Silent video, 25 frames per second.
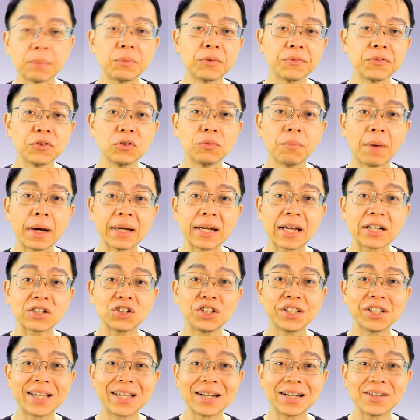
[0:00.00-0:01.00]
of you might
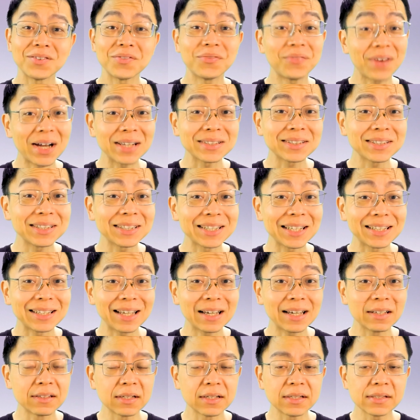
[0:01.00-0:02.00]
actually get it faster than
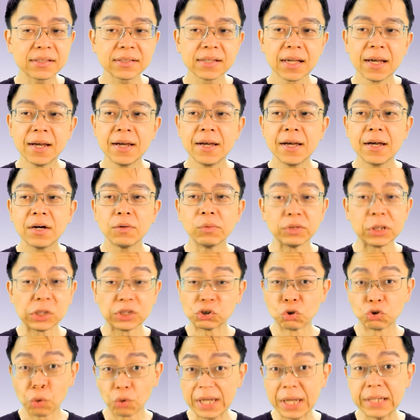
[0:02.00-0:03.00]
others, which is
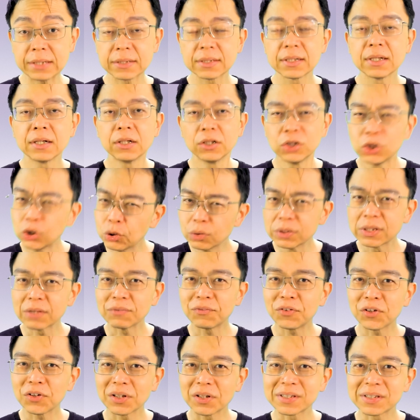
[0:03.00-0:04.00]
great. Use it
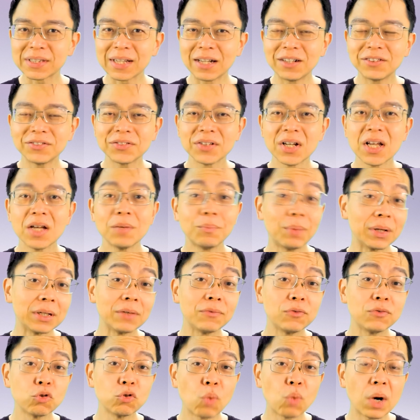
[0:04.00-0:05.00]
for yourself. But
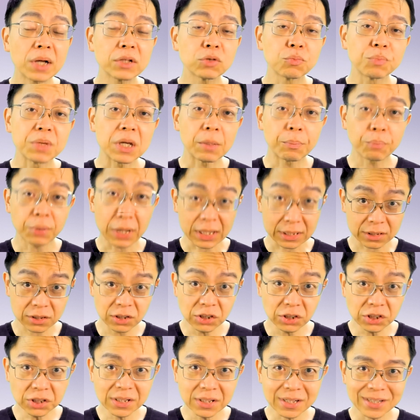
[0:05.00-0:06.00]
if you want to be a
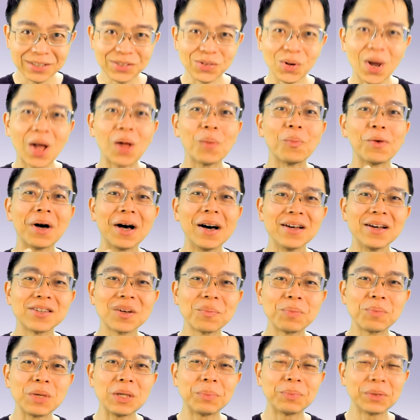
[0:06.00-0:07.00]
practitioner to help other
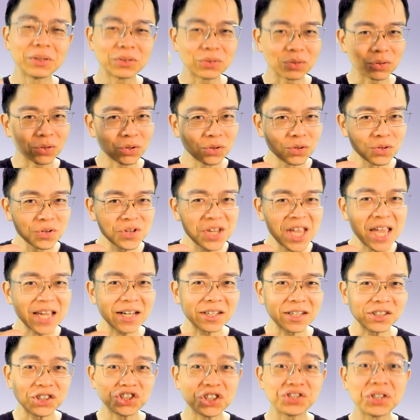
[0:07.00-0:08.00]
people to create
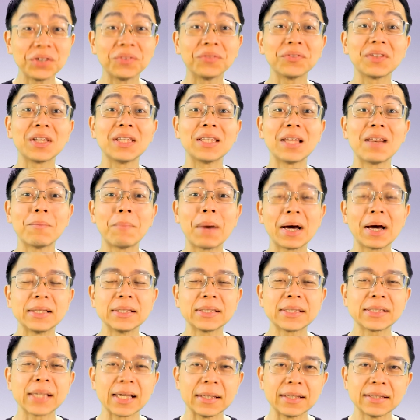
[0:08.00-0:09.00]
a shift in their
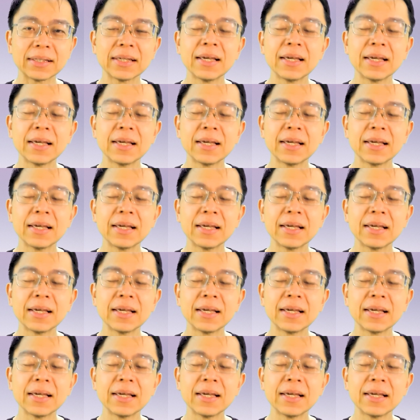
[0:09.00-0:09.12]
mindset,